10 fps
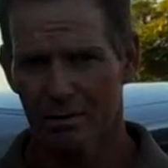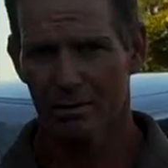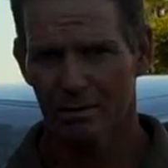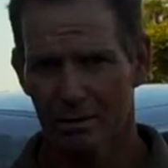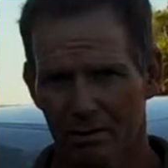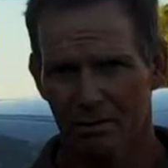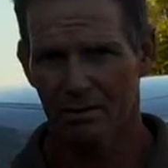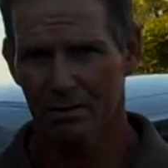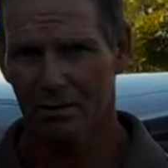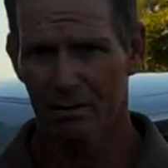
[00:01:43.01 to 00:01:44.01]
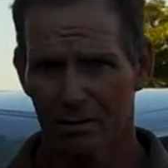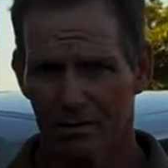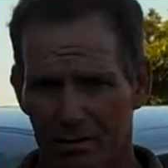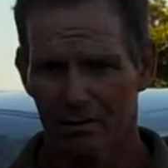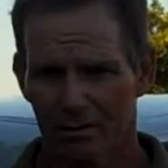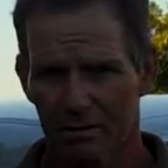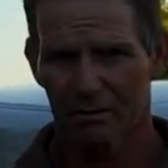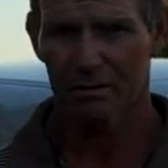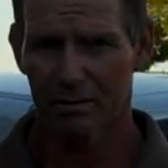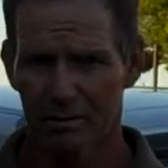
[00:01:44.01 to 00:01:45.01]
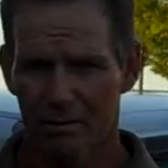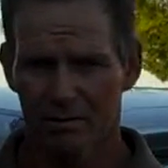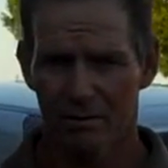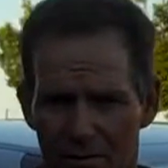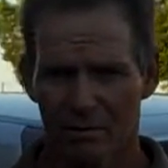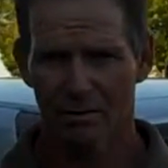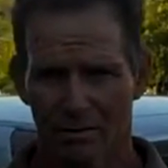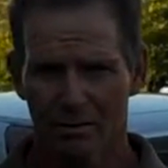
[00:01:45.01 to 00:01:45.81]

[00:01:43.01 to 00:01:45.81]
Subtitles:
I want people to hear the good and the bad, you know, so